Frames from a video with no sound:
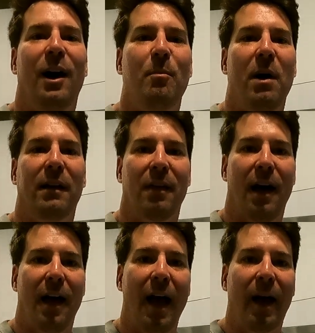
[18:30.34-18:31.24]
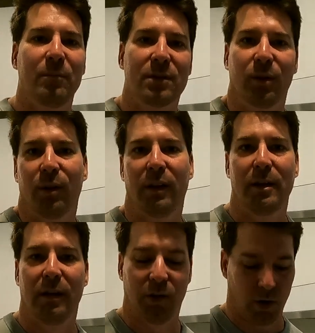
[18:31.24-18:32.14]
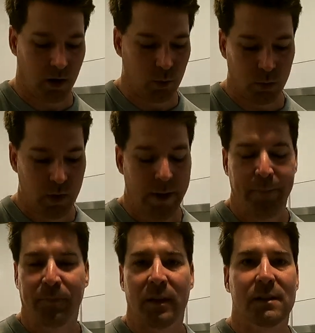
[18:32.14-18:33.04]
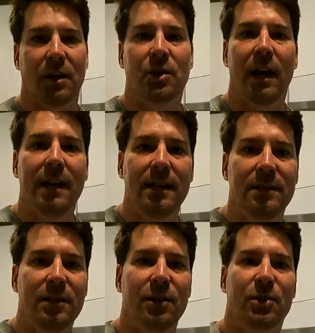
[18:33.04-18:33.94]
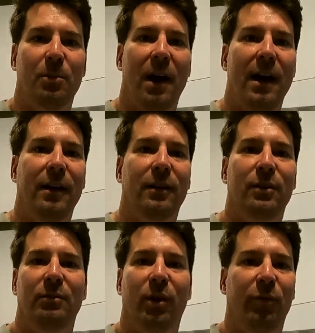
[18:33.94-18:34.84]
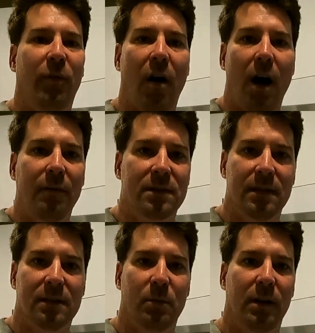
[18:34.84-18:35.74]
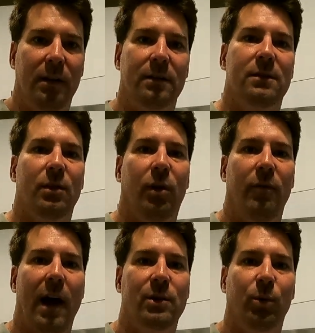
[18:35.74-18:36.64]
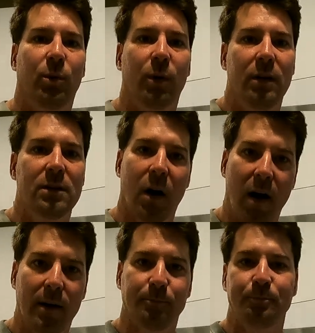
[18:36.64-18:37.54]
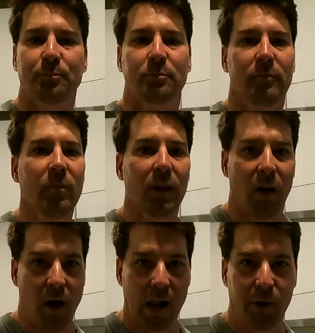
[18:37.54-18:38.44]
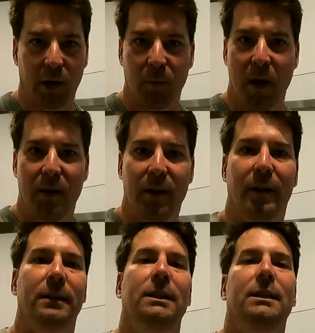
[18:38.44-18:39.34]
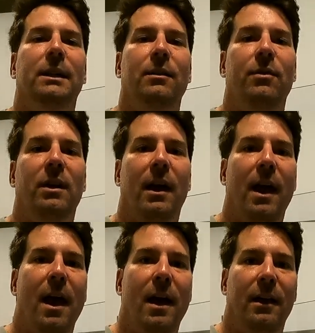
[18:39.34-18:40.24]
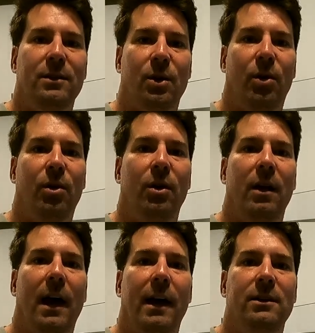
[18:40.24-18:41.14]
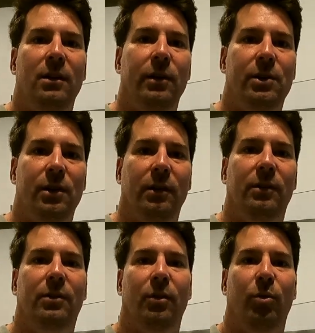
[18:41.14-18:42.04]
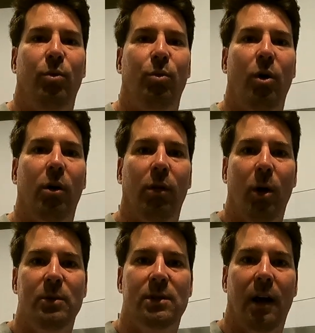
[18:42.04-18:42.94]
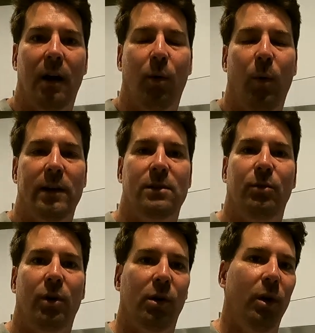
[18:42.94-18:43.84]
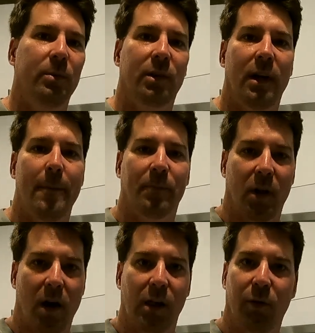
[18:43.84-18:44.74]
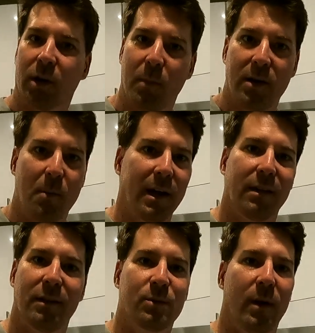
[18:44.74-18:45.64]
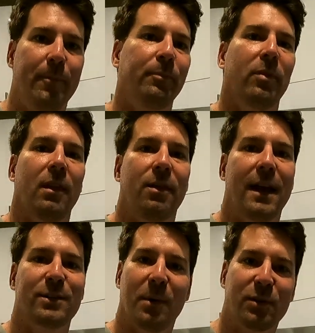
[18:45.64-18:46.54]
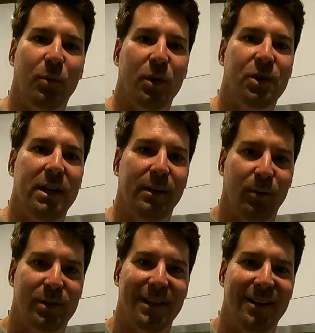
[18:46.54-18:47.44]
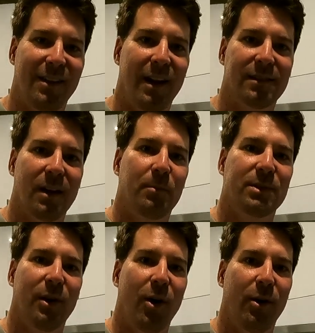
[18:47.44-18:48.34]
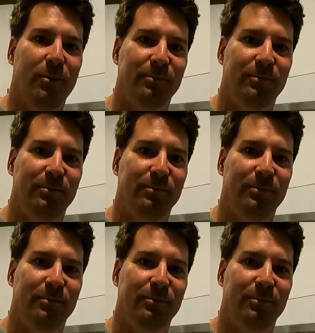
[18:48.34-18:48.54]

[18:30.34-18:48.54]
make that absolutely incredible. Such an easy dish to make, you know, 5-6 minutes of actual cooking time. Highly recommend it. If you can get your hands on a delicious rock lobster, a Western rock lobster, highly recommend you making this one. Thanks so much for watching. We'll see you in the next episode.